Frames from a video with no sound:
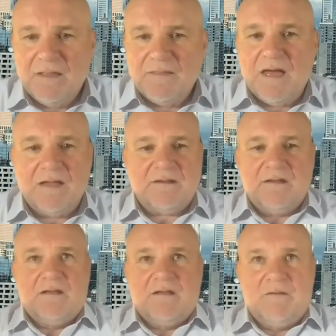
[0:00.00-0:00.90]
that
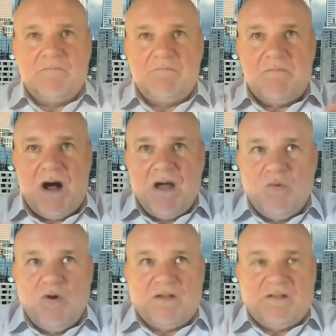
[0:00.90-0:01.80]
my
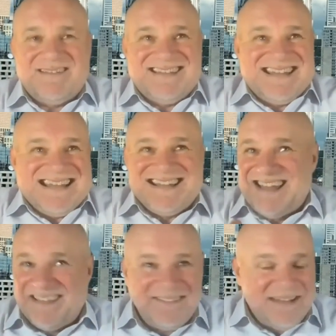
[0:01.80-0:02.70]
work
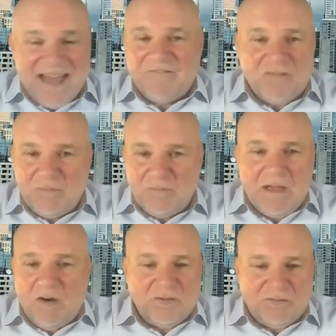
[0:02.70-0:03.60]
doesn't have to
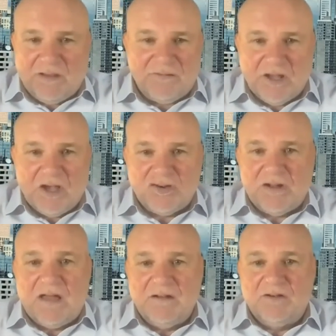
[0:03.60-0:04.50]
be on translation
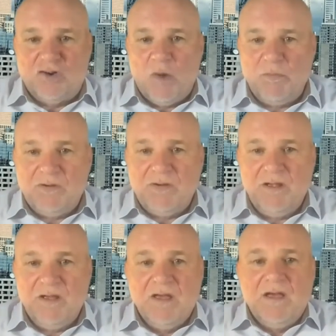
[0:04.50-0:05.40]
and interpreting.